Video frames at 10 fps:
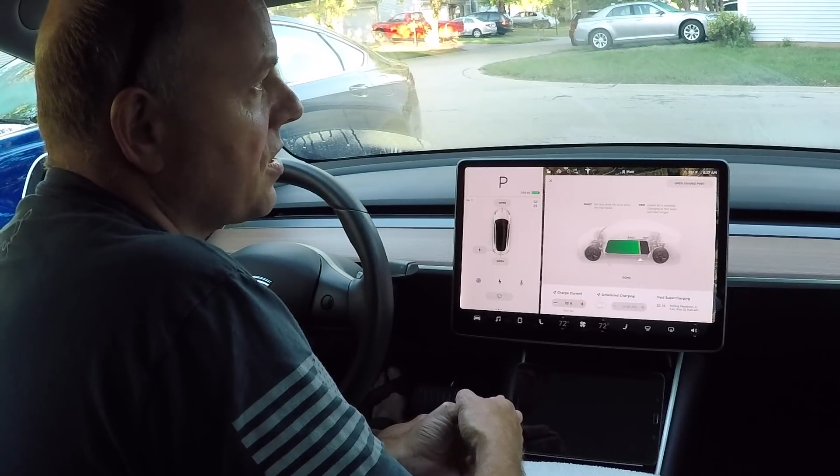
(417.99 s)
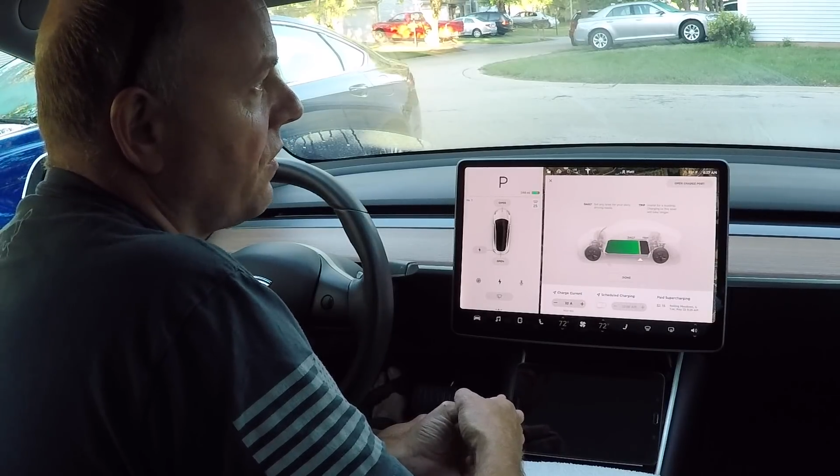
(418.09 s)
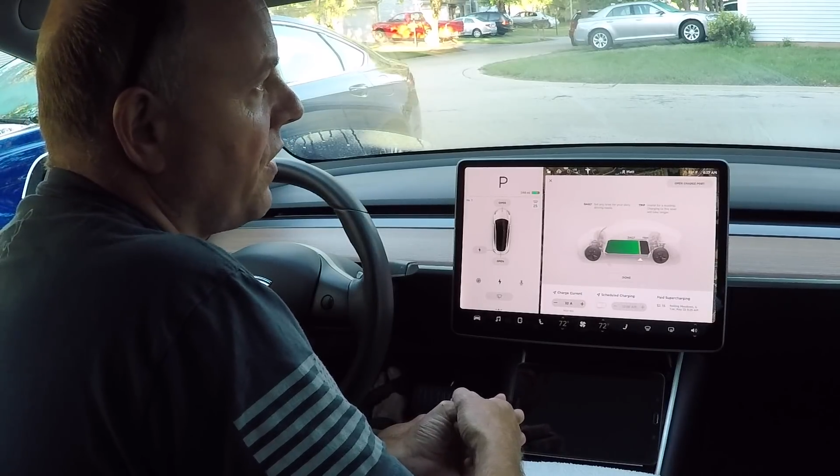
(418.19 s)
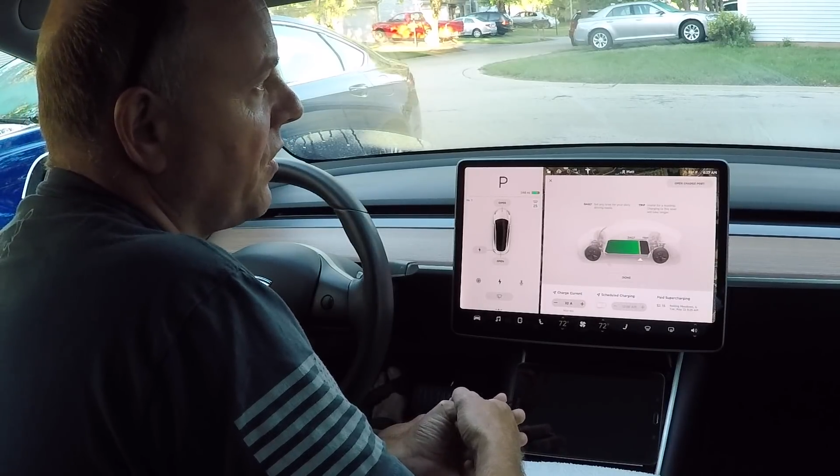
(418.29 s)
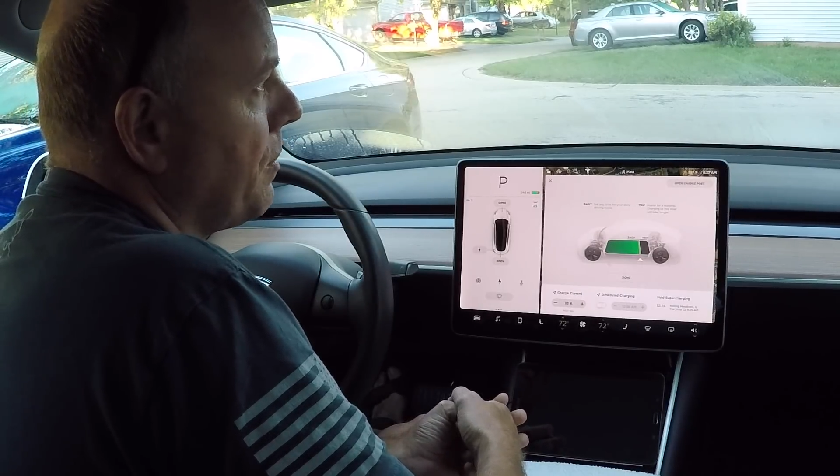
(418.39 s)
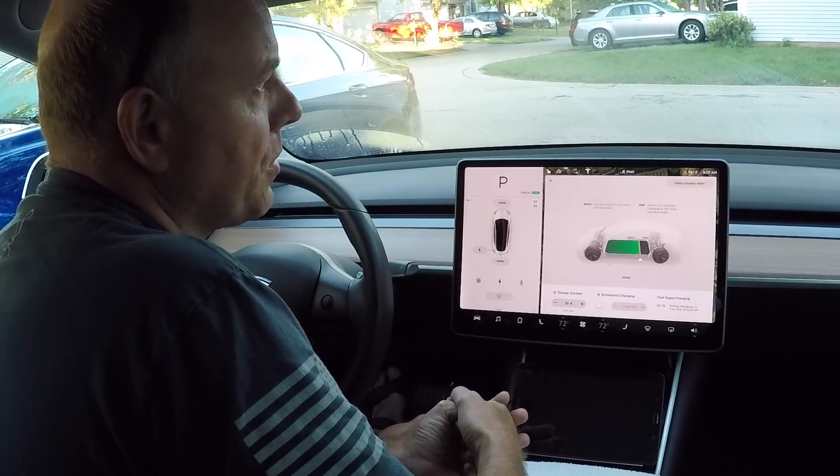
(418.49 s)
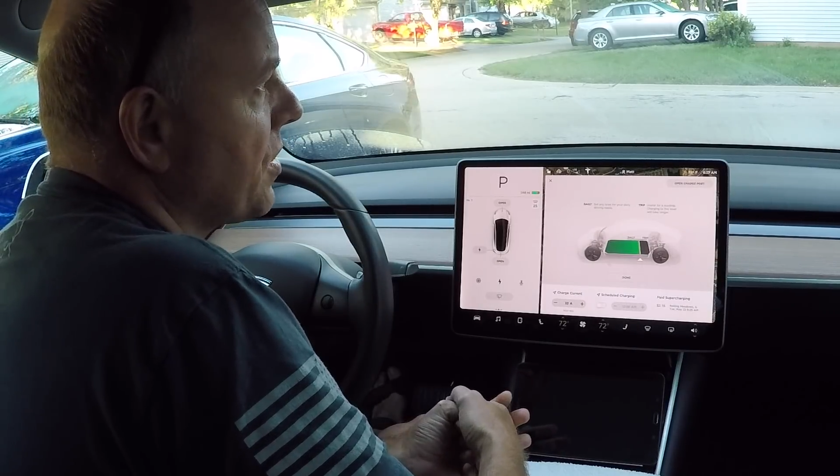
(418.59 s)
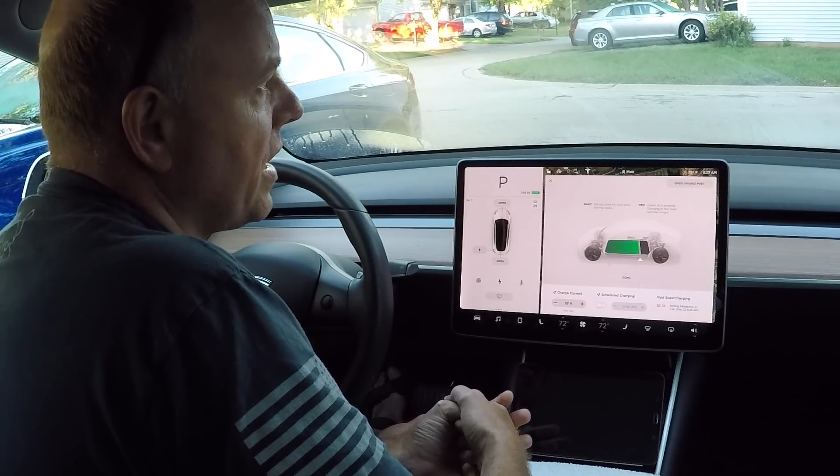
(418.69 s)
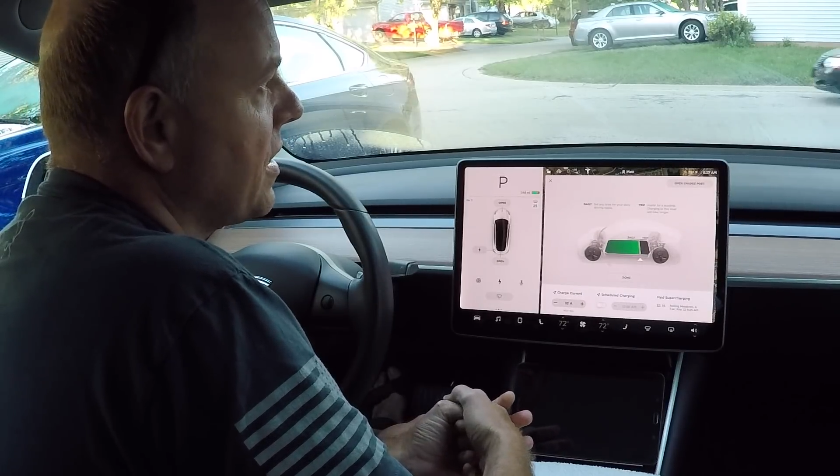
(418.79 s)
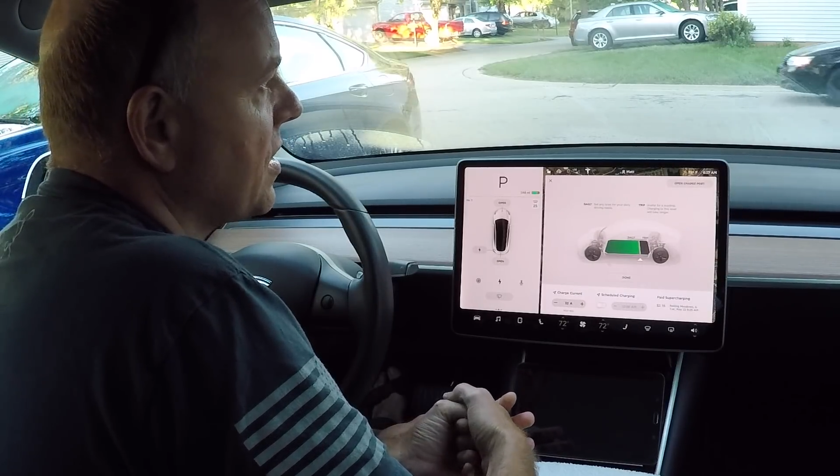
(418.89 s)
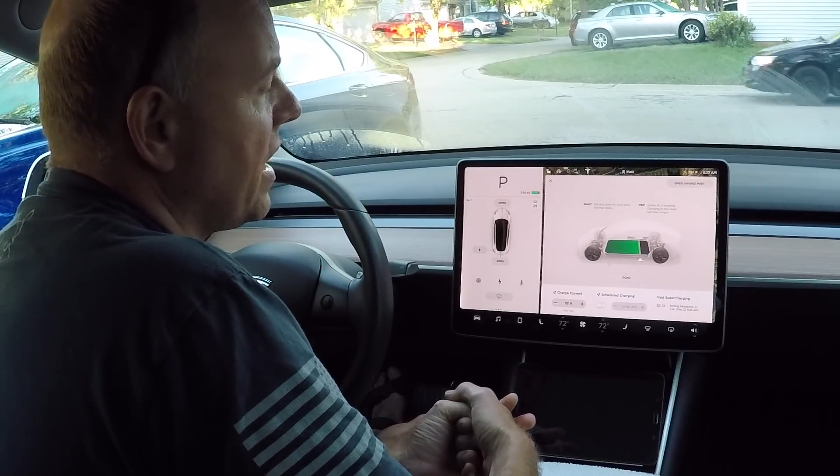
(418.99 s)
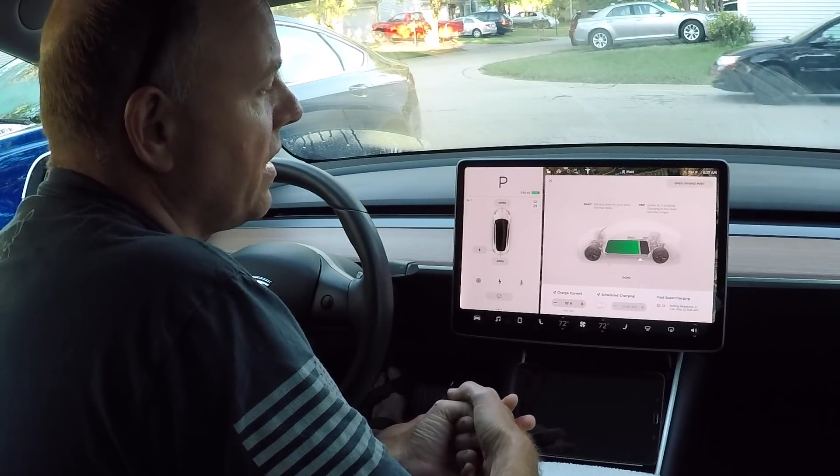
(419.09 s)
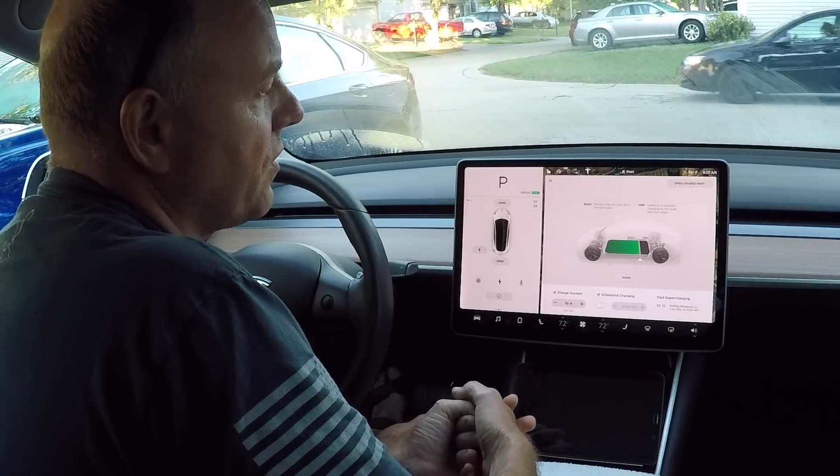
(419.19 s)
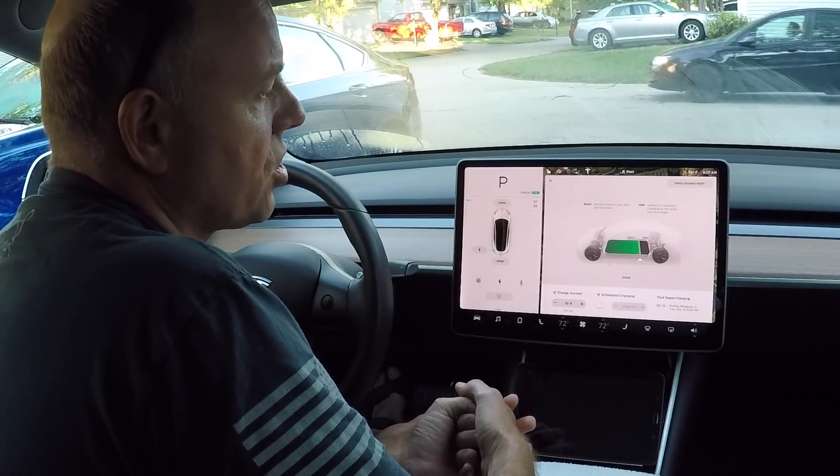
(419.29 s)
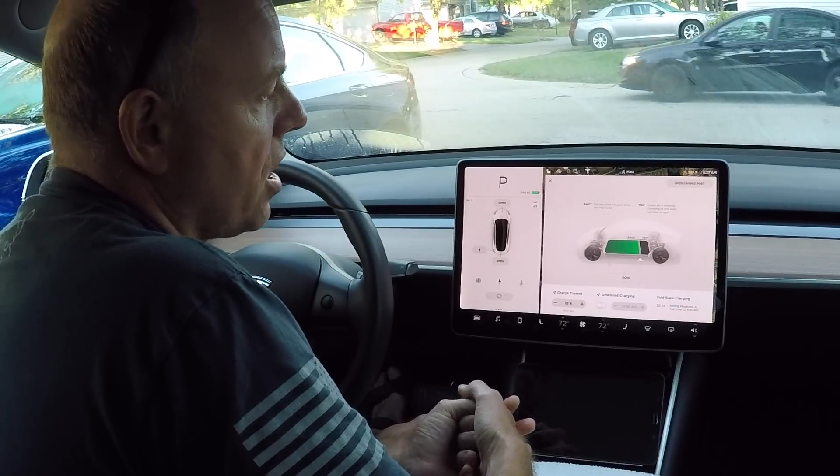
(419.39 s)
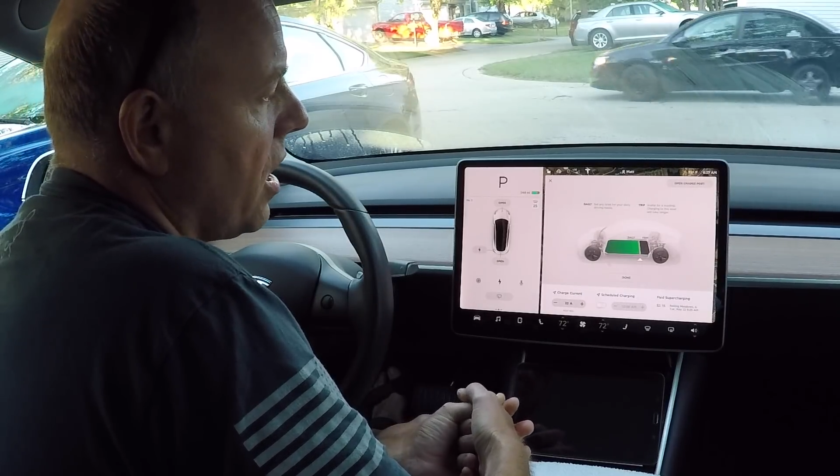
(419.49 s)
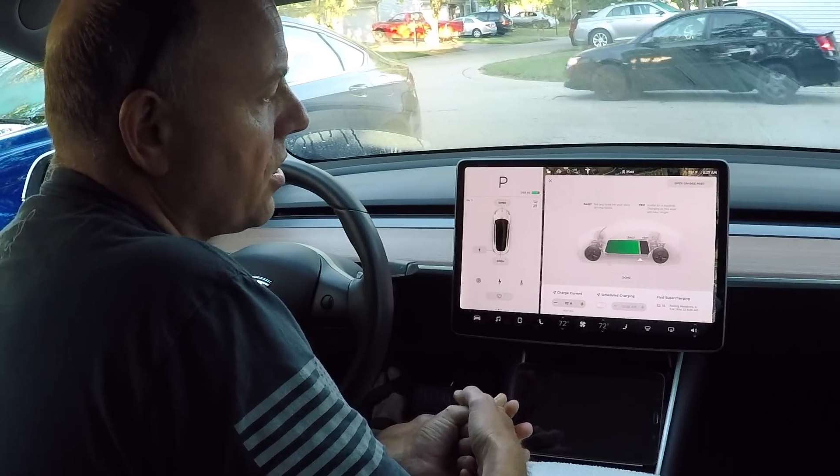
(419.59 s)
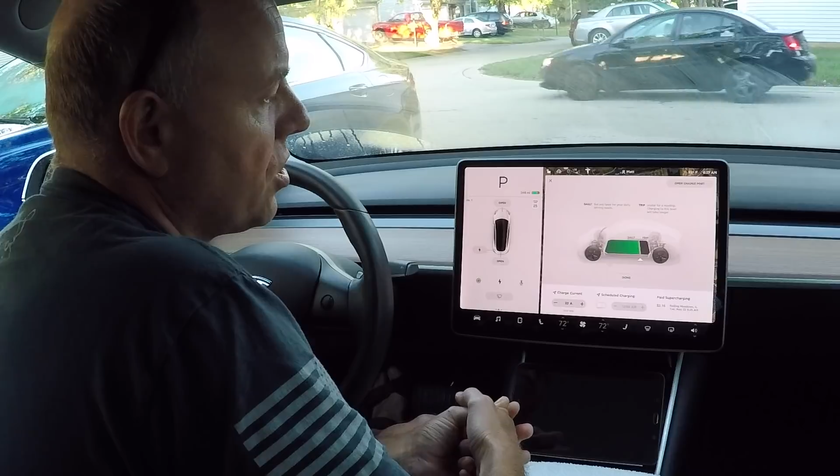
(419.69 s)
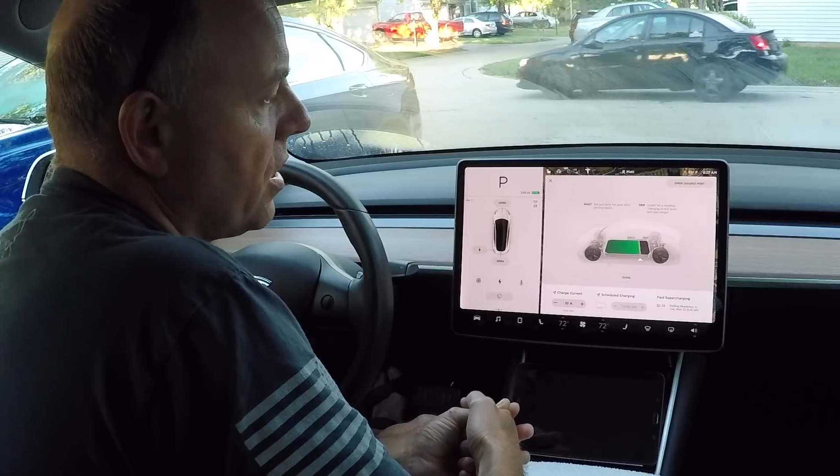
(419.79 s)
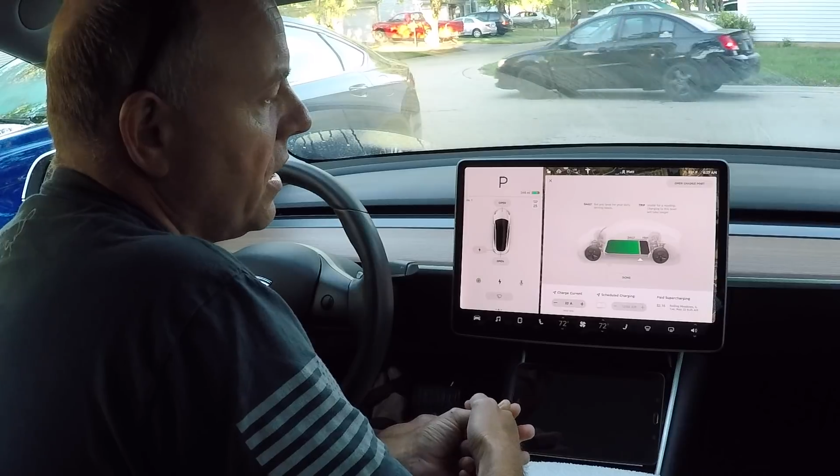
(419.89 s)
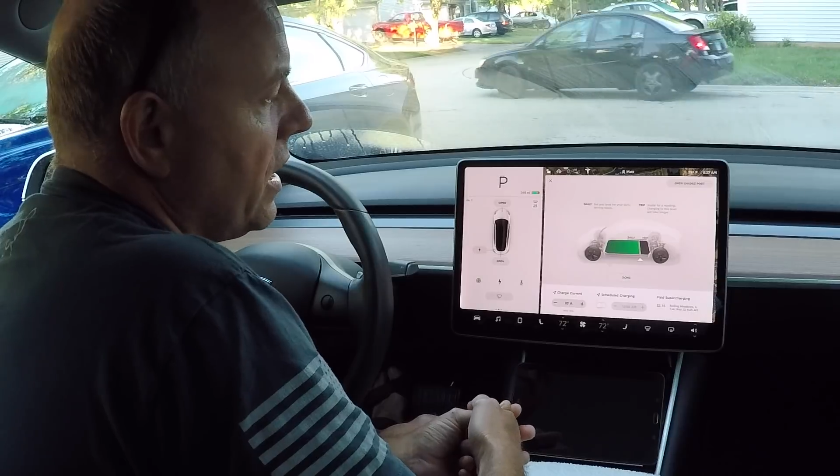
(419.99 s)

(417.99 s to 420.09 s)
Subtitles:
to 50% state of charge,